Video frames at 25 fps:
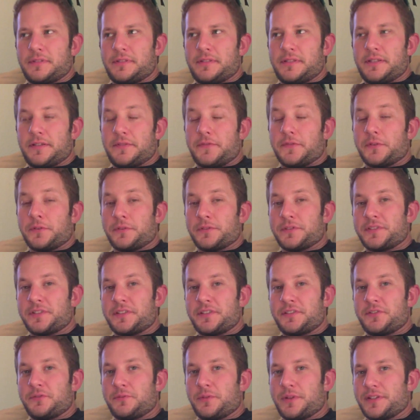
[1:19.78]
difficult
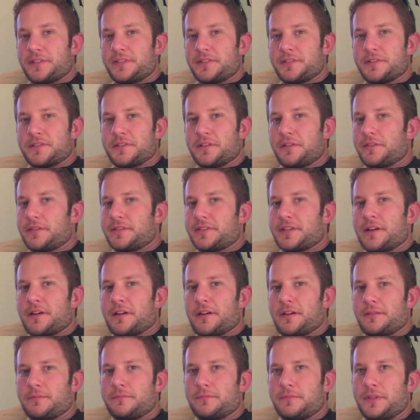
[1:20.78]
situations all the
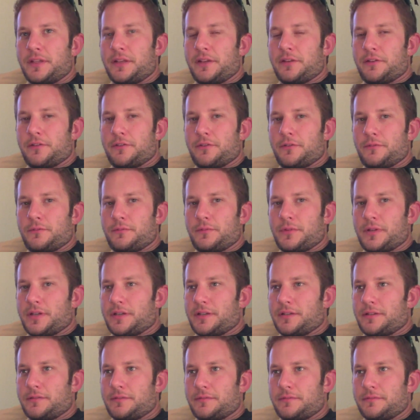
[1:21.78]
time,
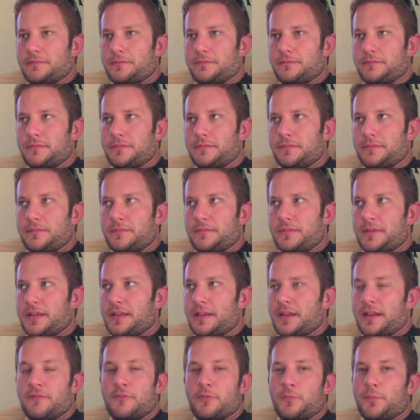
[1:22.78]

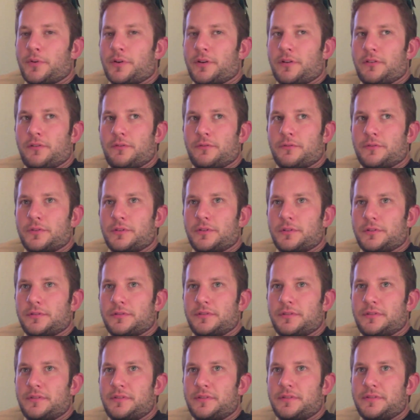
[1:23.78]
in every part of the world.
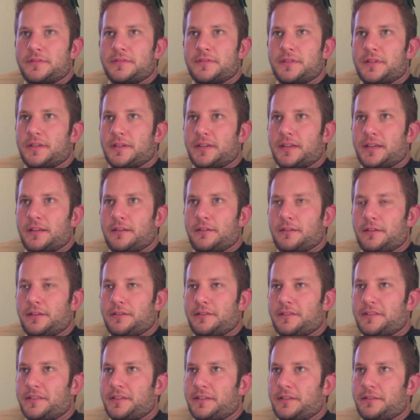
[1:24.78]

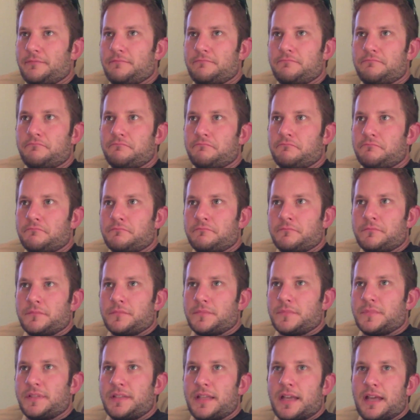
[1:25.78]
You see
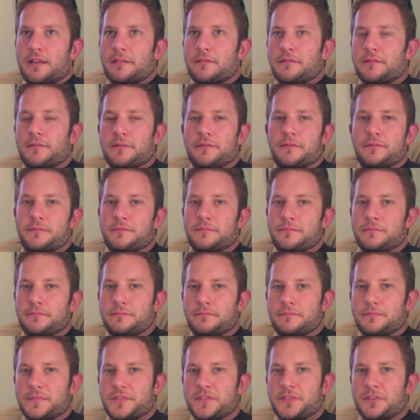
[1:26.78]
death and
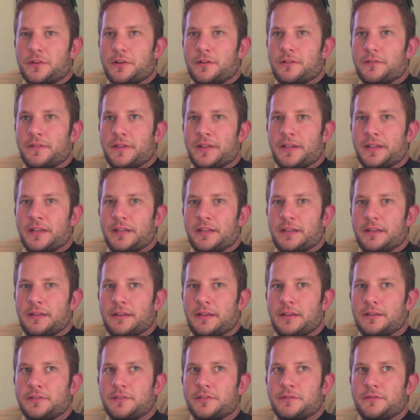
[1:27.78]
starving and
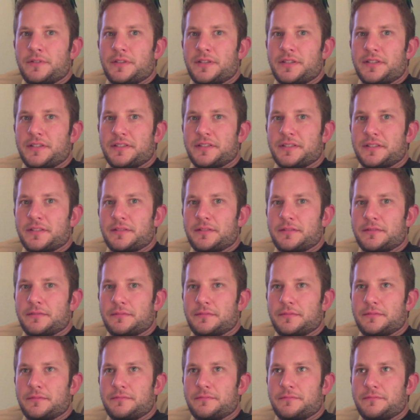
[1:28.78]
injuries and
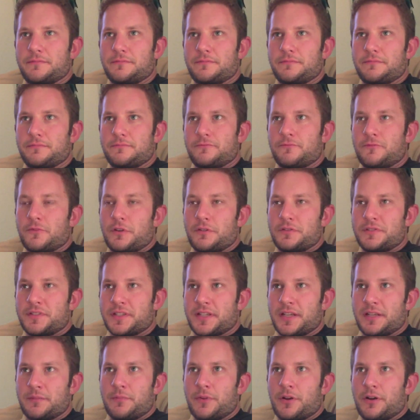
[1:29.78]

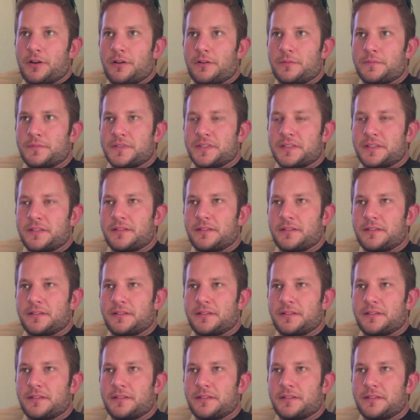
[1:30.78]
roadside bombs